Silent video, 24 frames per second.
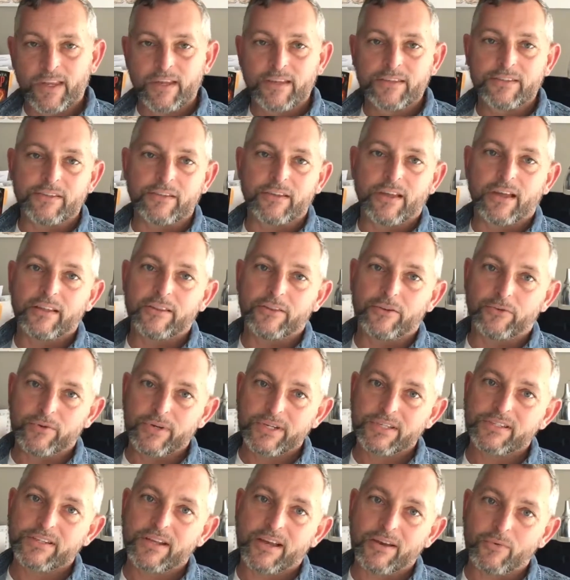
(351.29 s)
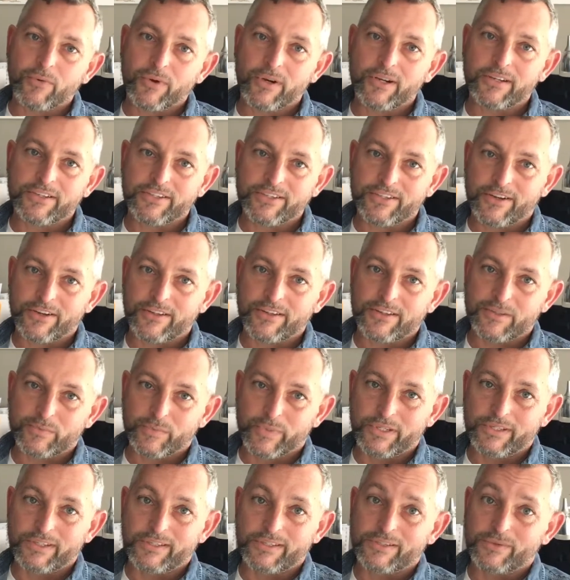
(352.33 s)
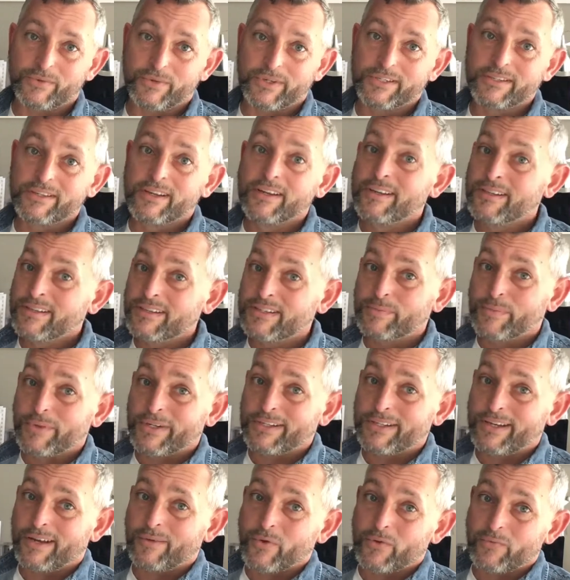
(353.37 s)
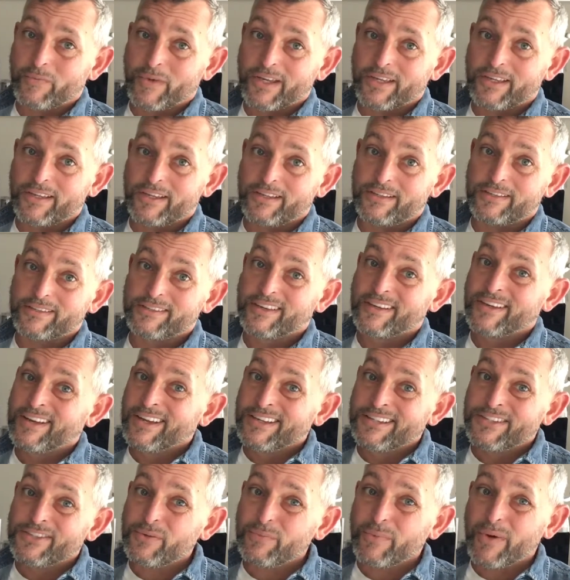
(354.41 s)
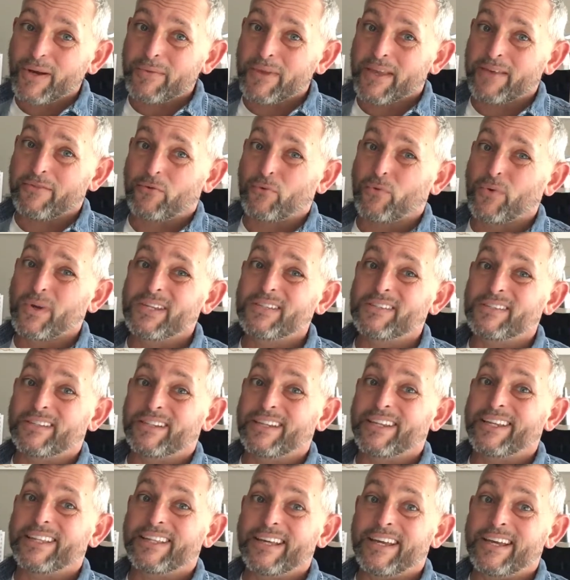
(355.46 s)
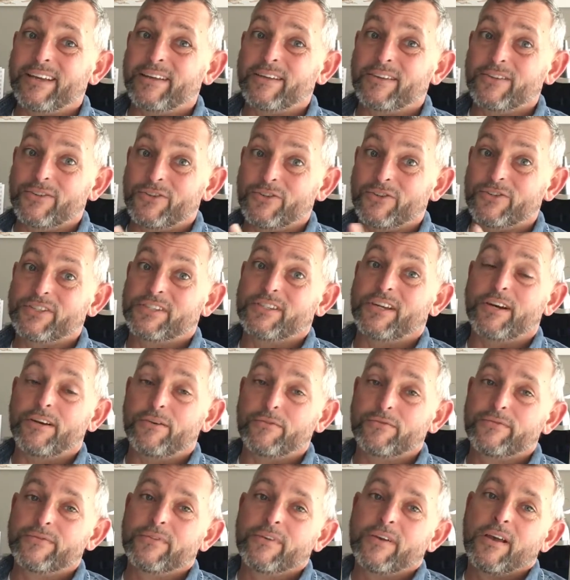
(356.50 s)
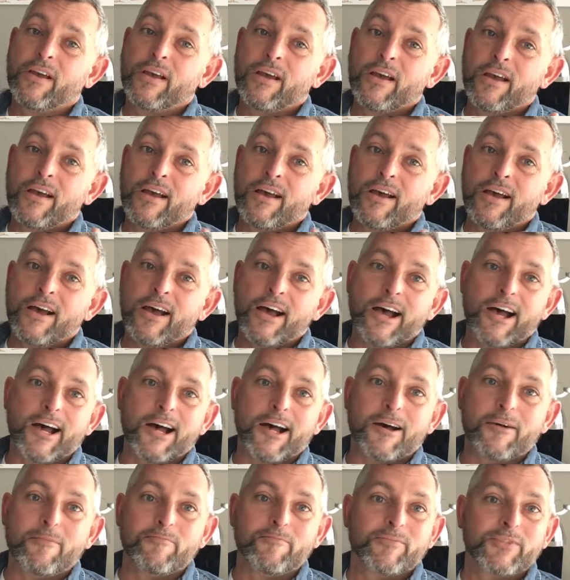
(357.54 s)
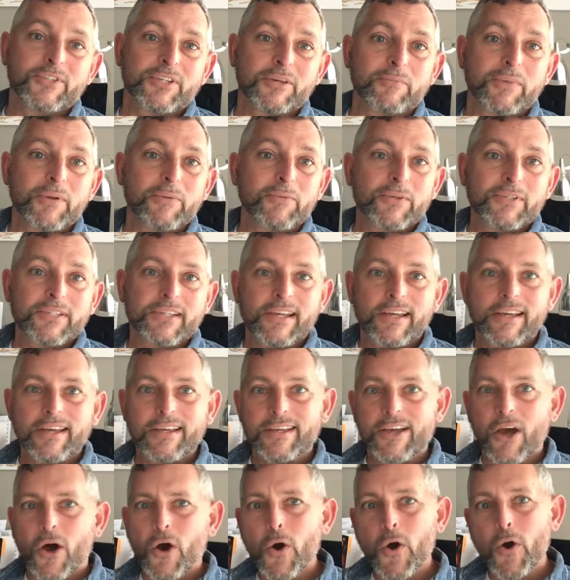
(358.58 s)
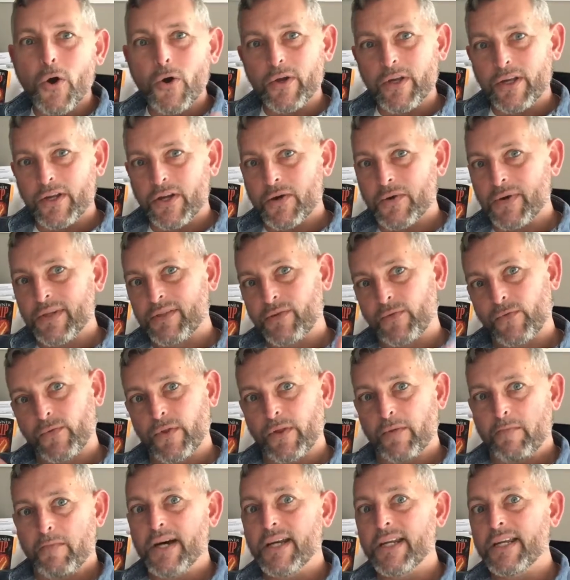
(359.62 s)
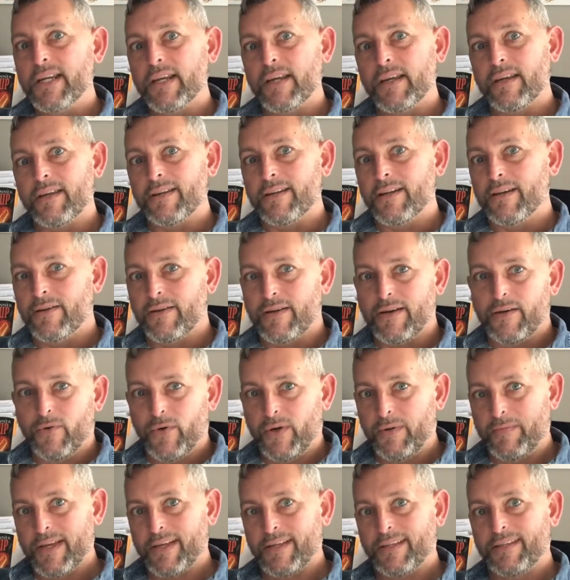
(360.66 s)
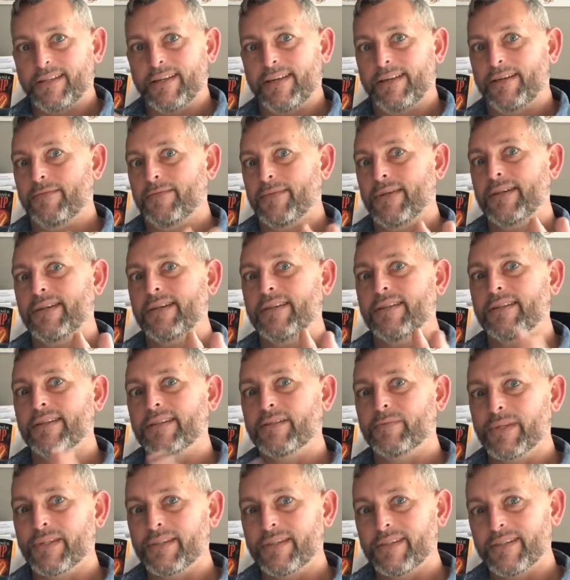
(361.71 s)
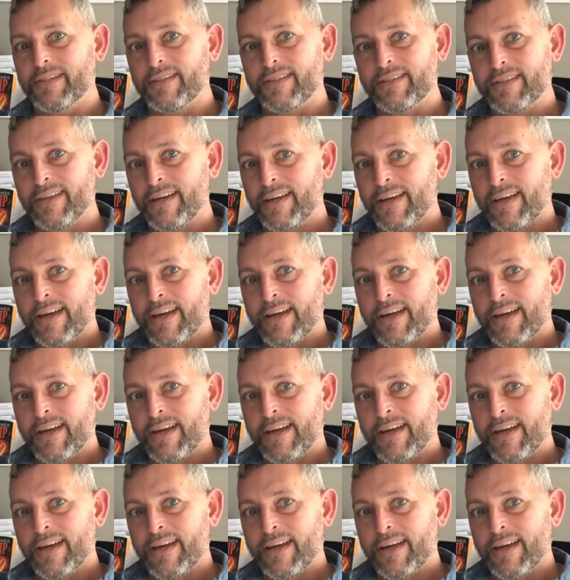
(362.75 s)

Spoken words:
So that the reason I wanted to start this business was to spend time with my kids. So you probably have a reason like that yourself. Some people say, oh, it's for the money. I want to make a ton of money in this business.